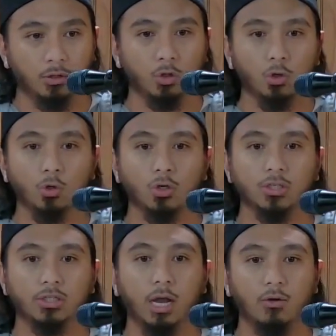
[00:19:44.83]
you
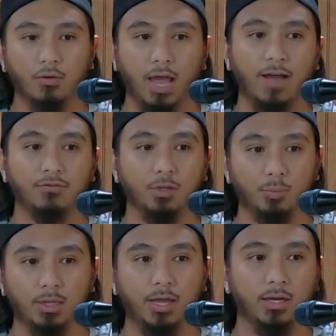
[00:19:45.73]
yourself have to
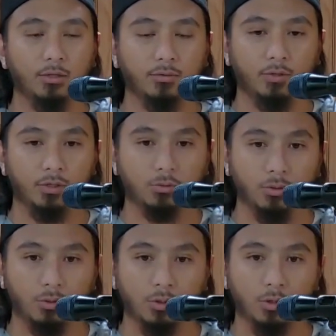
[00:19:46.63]
be that
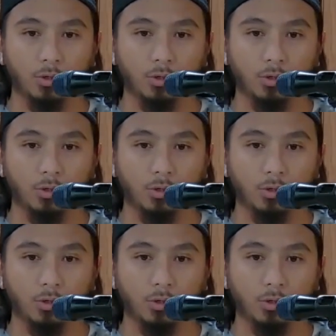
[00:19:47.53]
individual.